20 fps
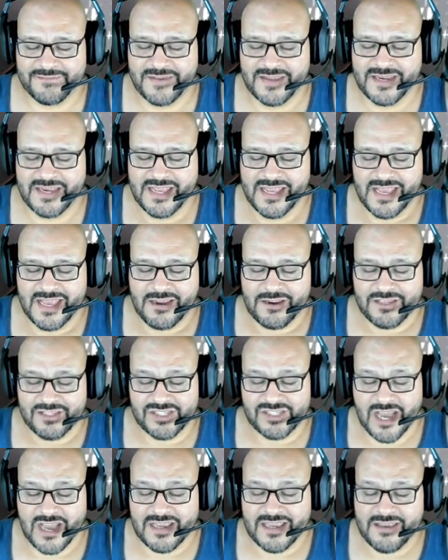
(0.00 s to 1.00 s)
And
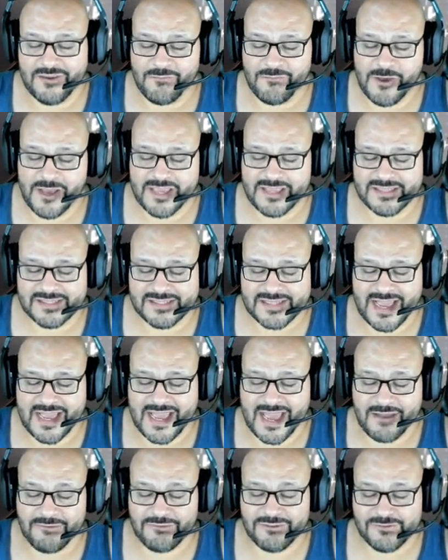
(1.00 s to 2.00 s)
jogging wise, I,
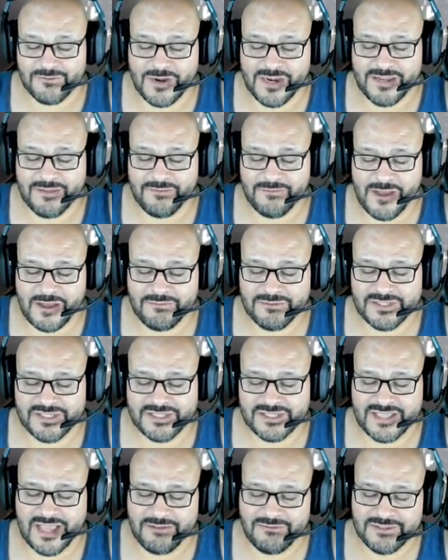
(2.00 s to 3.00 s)
I was running, I was,
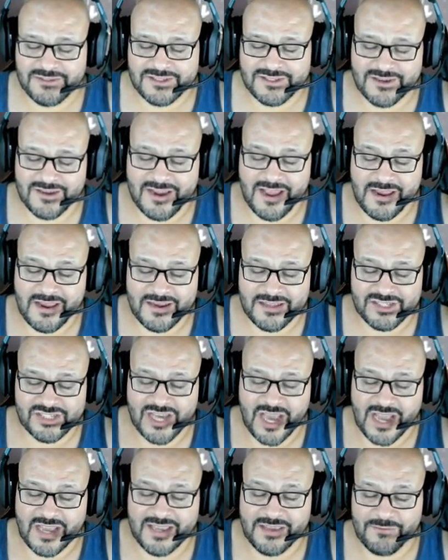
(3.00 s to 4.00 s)
I was kind of
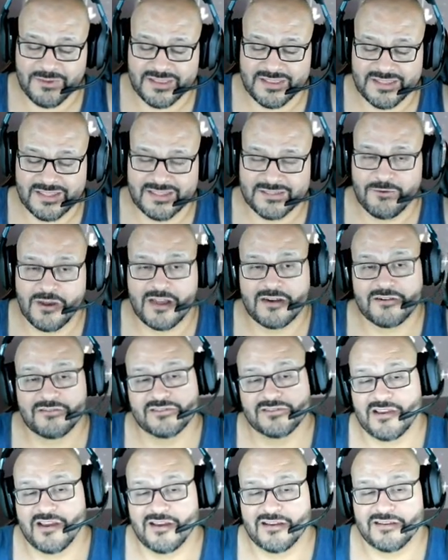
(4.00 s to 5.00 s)
jogging with these. Well, I don't
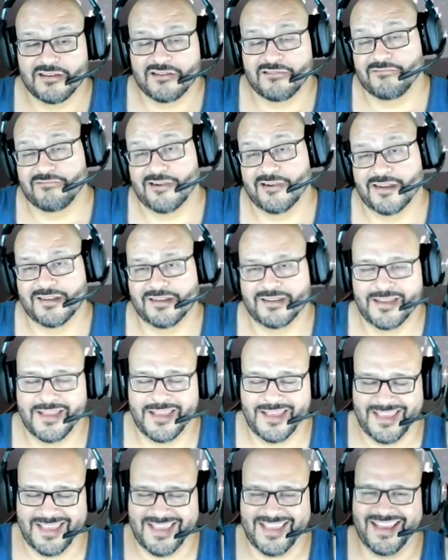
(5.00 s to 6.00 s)
jog, I don't run.
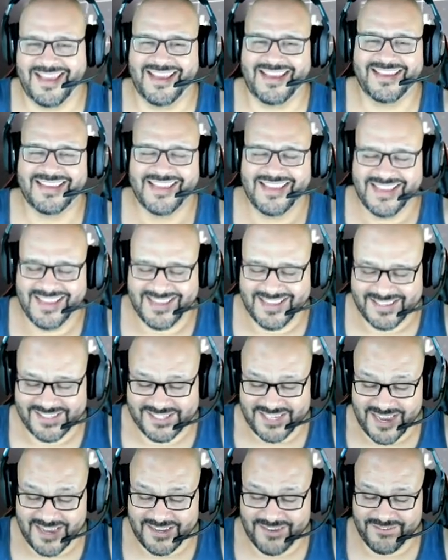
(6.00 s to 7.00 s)

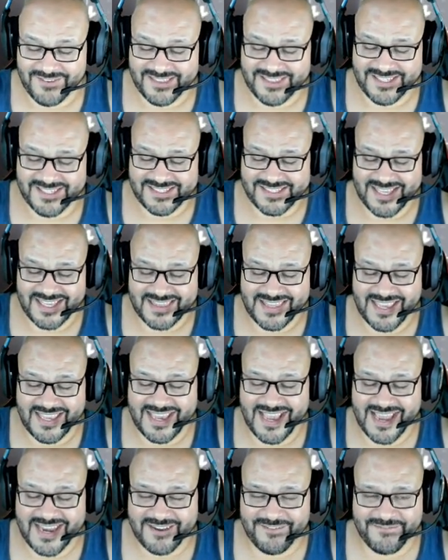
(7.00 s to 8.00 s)
Jogging with these, and they
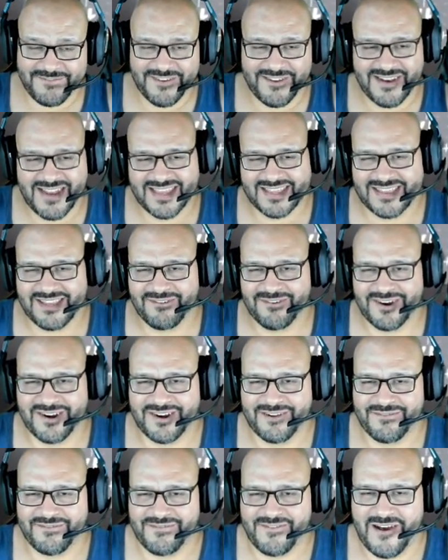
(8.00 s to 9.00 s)
kind of feel like they were going
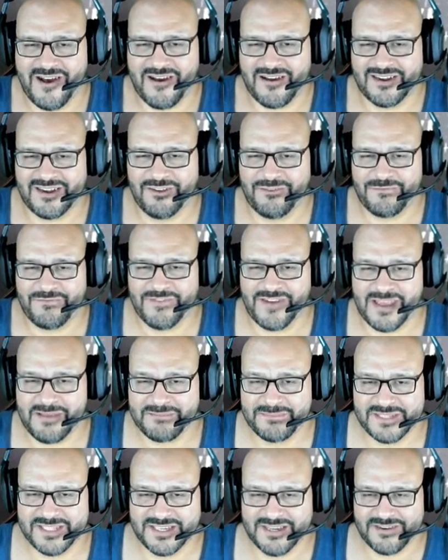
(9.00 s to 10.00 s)
to fall, a little
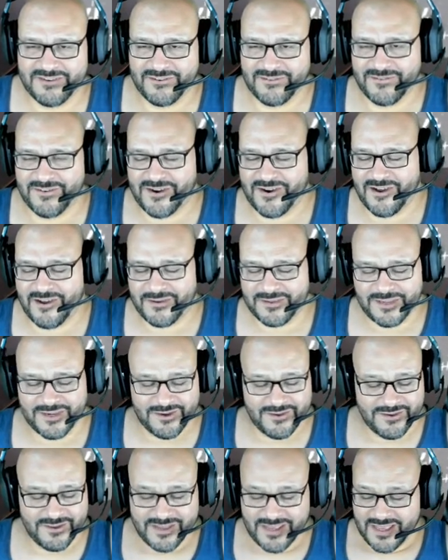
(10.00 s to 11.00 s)
flimsy overall, you
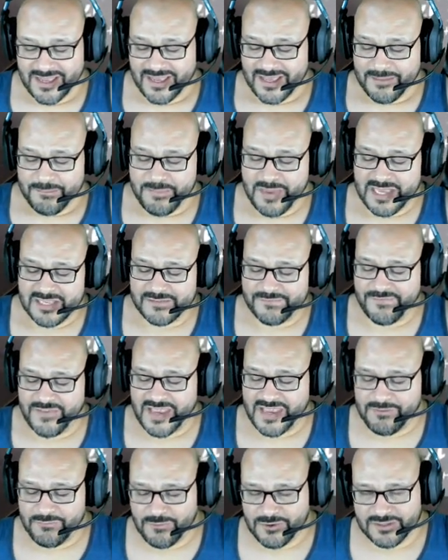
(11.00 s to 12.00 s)
know. Best
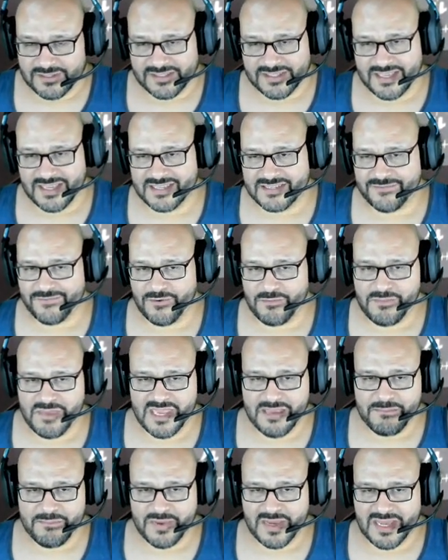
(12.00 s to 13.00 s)
fit was this for
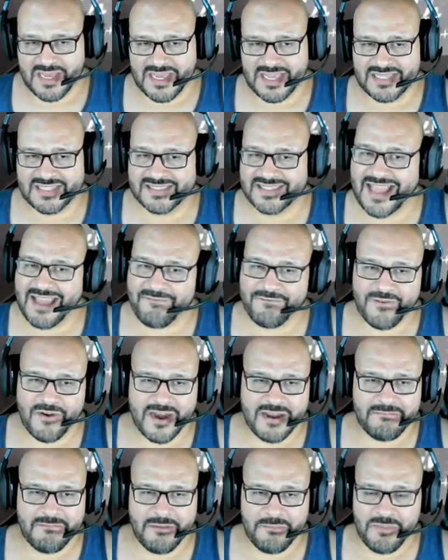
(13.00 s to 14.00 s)
me, but it's not for
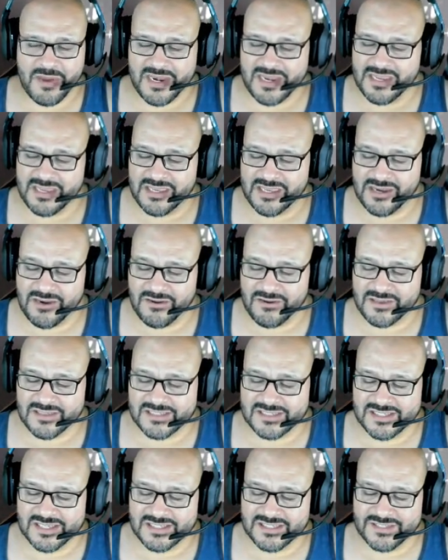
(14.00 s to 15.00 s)
everybody, you know,
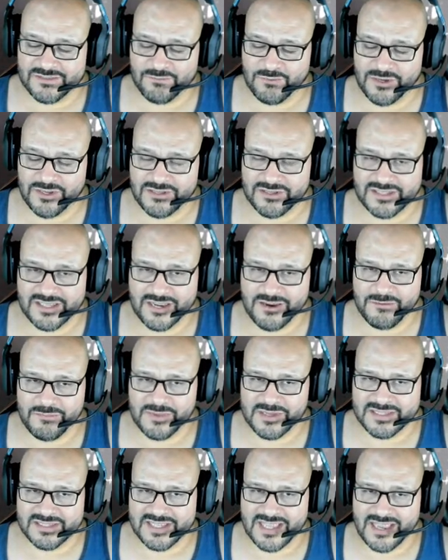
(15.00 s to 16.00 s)
it's, it's one of those
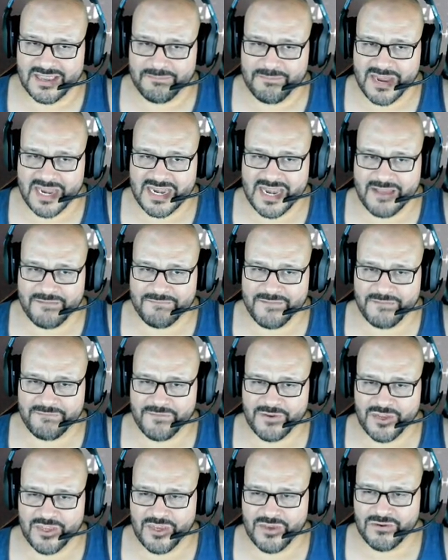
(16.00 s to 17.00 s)
earbuds that it might not fit
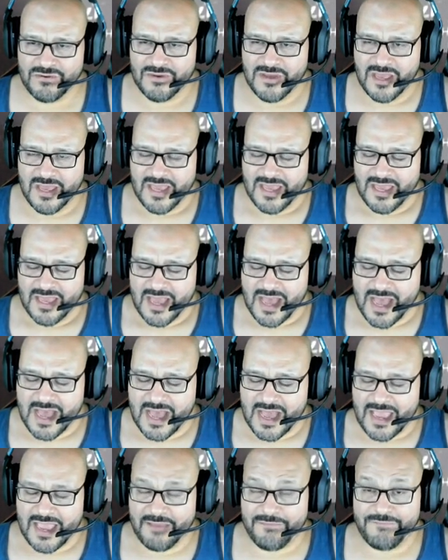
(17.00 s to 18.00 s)
for you.
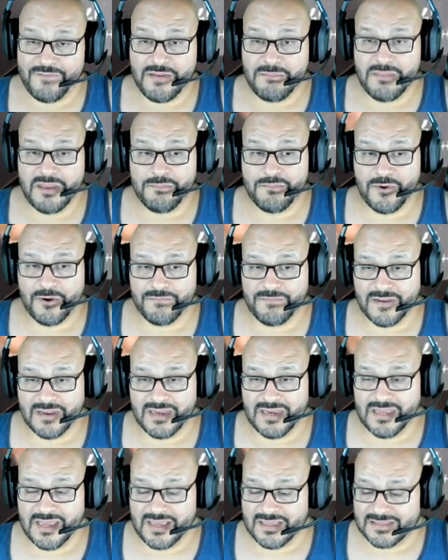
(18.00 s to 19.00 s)
Uh, it fit me
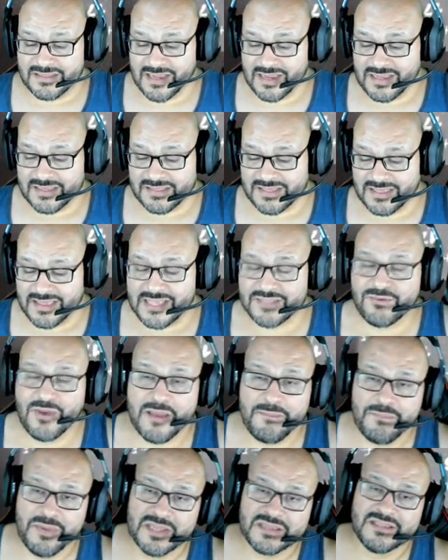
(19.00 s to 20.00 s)
perfectly. I like I said, that's why I
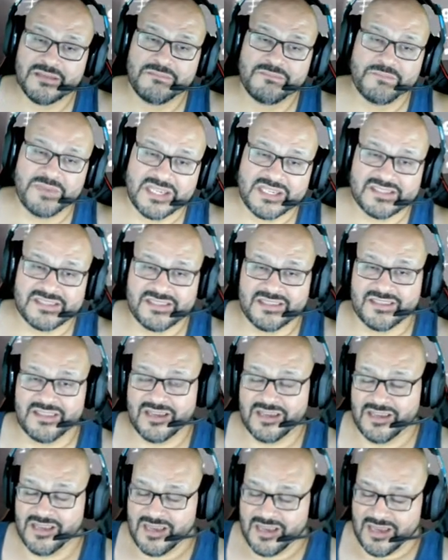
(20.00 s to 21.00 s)
picked them, because of
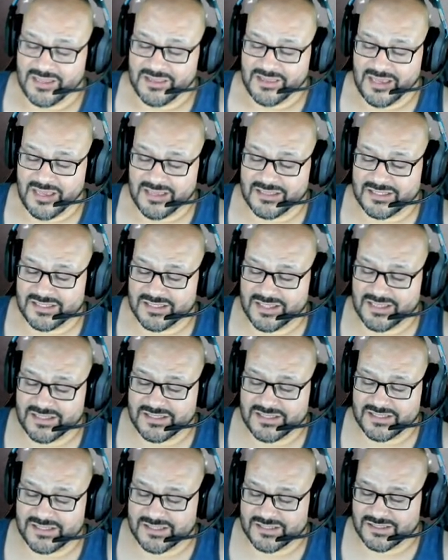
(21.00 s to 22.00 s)
the, it's
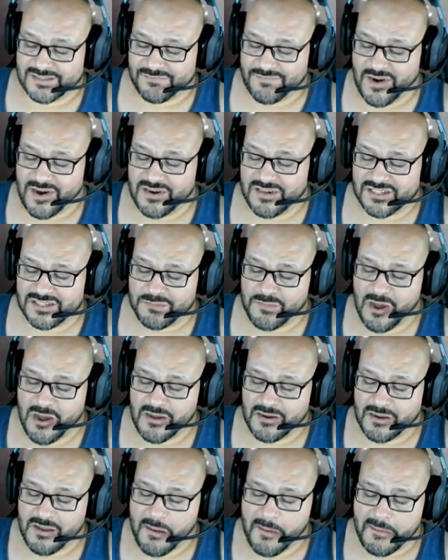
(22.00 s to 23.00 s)
it's very small
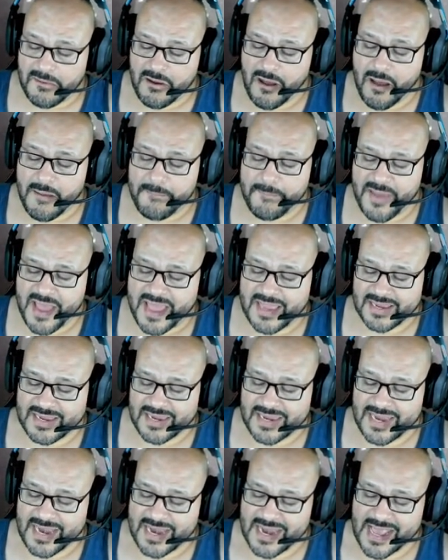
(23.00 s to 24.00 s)
and com compact,
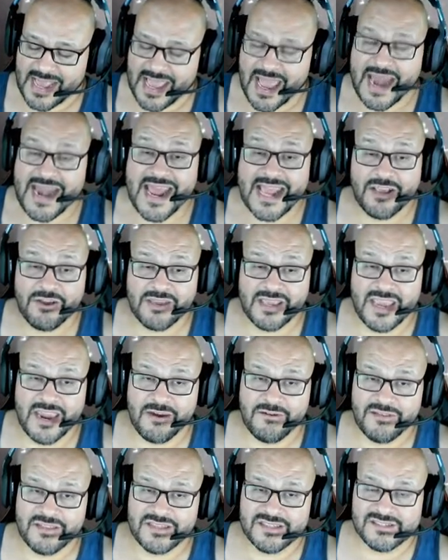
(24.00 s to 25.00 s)
and I like, and I could
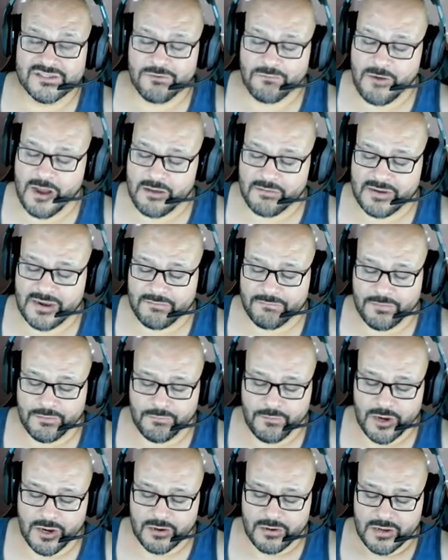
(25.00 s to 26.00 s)
carry this around
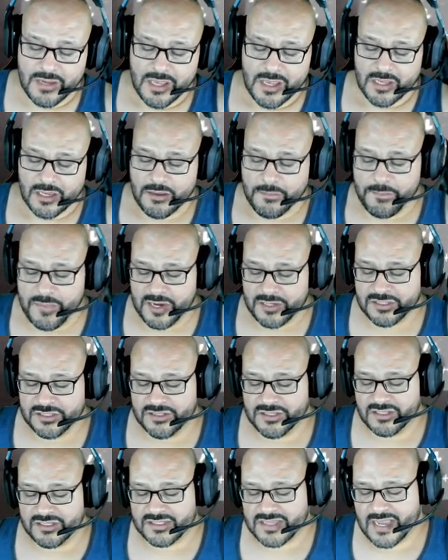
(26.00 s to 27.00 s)
everywhere. Compared to
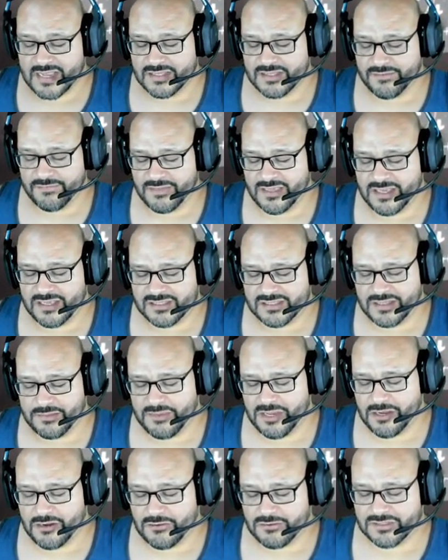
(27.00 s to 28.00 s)
the size of this, let
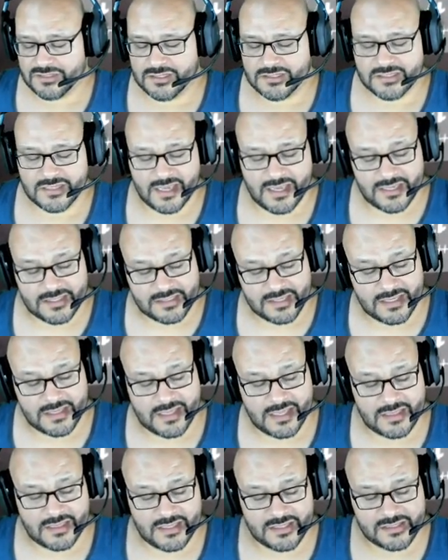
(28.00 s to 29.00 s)
me close this case and,
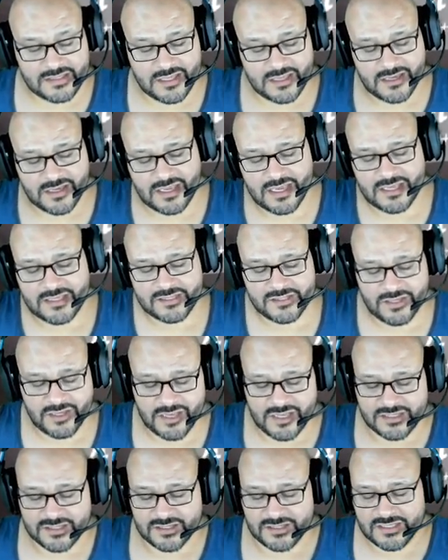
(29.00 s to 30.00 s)
and this other case so you
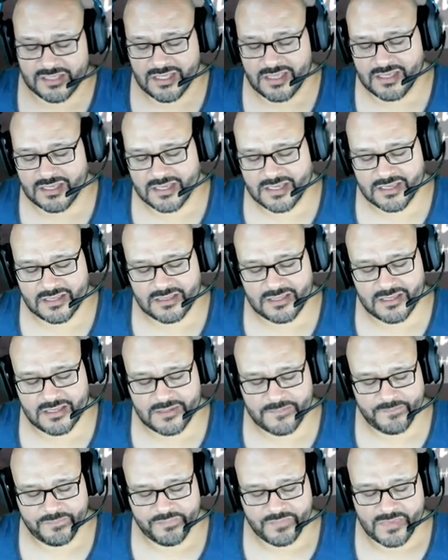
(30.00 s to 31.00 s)
guys can see the the
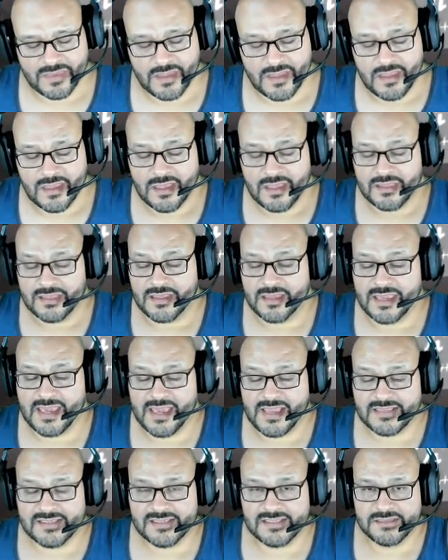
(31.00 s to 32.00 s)
the
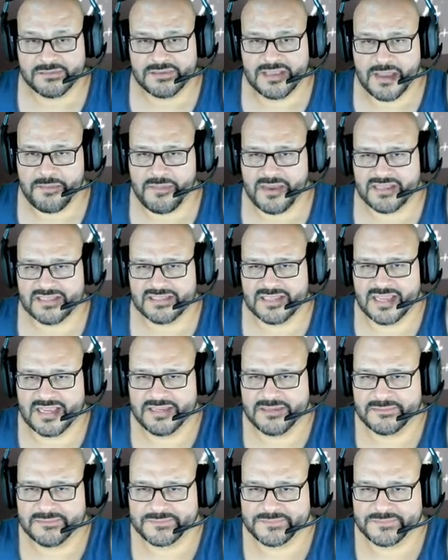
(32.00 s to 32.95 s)
cases side by side.